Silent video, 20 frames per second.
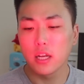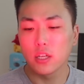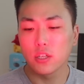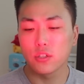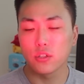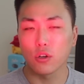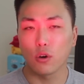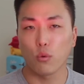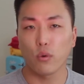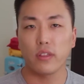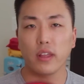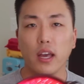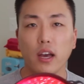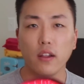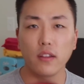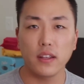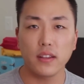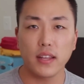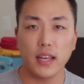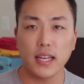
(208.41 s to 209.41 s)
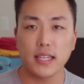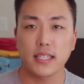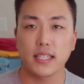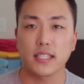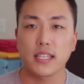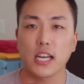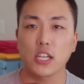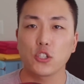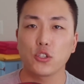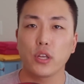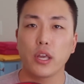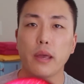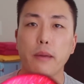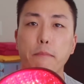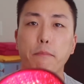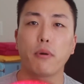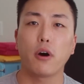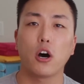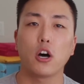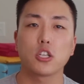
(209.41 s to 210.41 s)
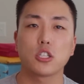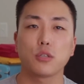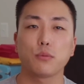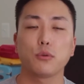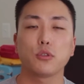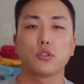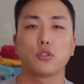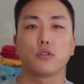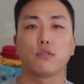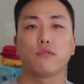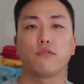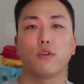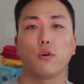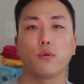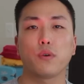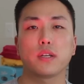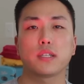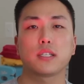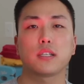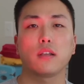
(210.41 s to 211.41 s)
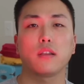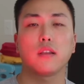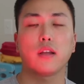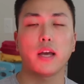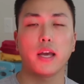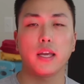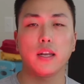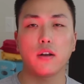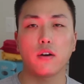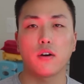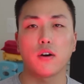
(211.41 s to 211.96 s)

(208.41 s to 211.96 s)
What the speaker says: So with LEDs, it's actually impossible to focus the light